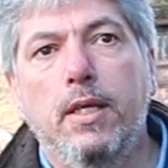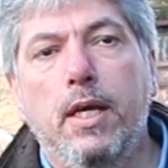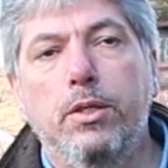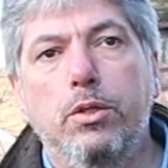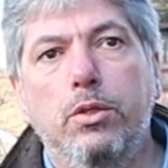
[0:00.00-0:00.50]

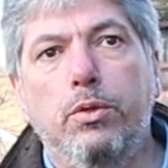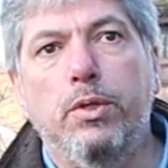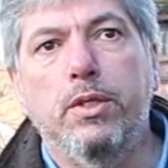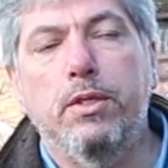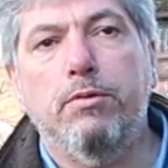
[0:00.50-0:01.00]
don't know,
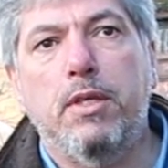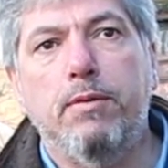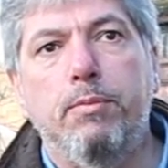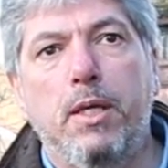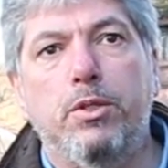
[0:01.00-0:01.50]
it just
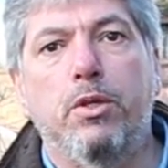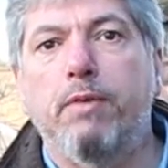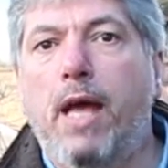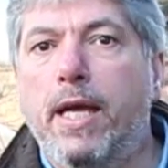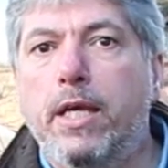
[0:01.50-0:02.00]
gives me a sort
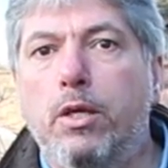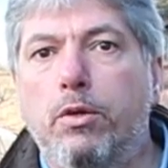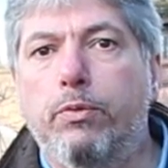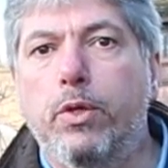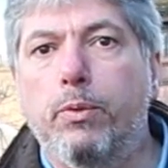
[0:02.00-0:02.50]
of anchor
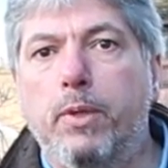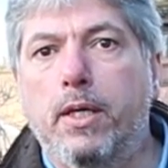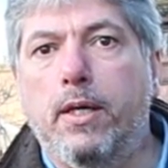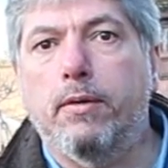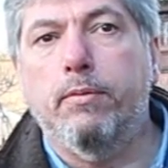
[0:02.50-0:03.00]
of where we
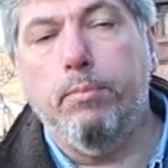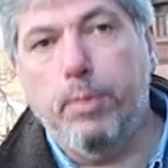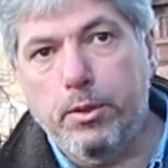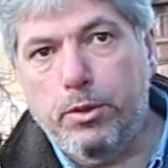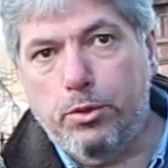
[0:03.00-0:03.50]
are.
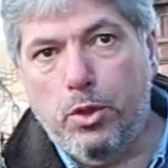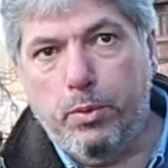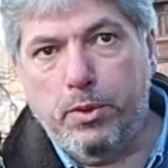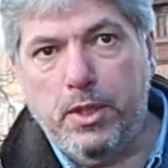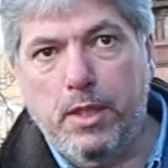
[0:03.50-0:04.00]
Burns is
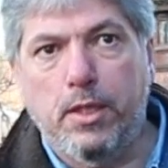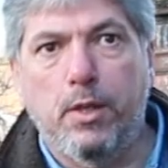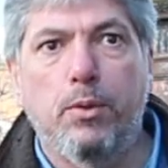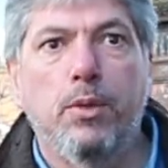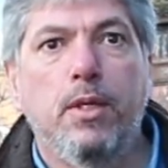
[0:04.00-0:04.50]
always there
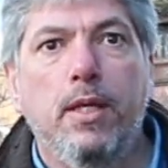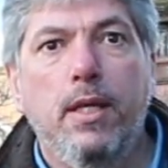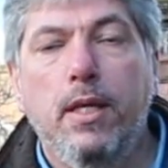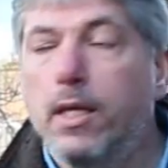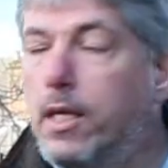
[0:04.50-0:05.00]
now.
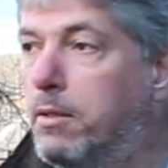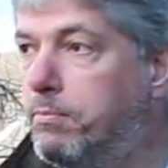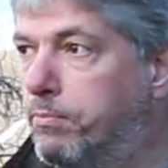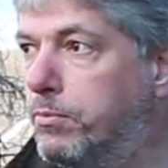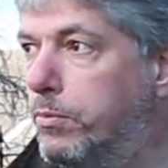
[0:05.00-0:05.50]

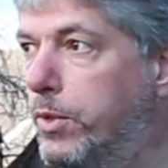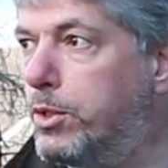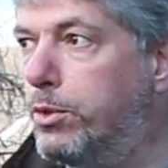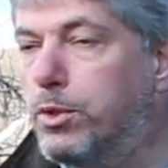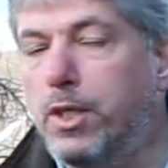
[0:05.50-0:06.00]

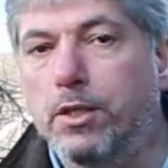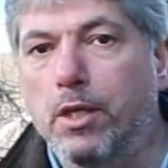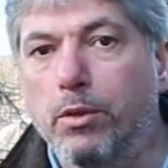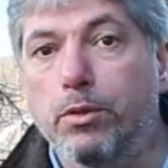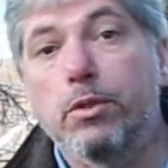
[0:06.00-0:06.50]
Let's go see his
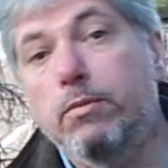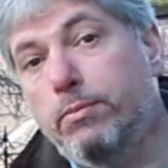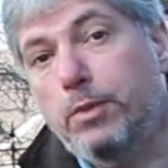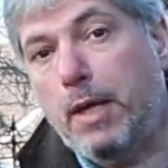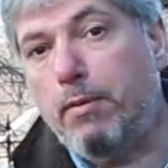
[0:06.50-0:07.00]
house,
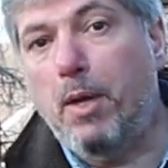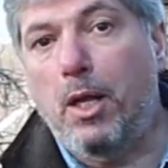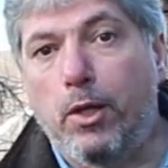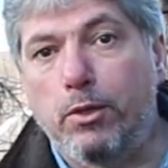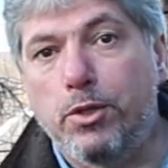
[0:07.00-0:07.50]
have a bit
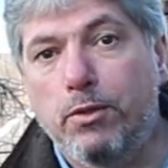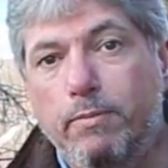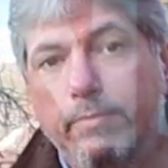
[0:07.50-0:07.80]
of lunch.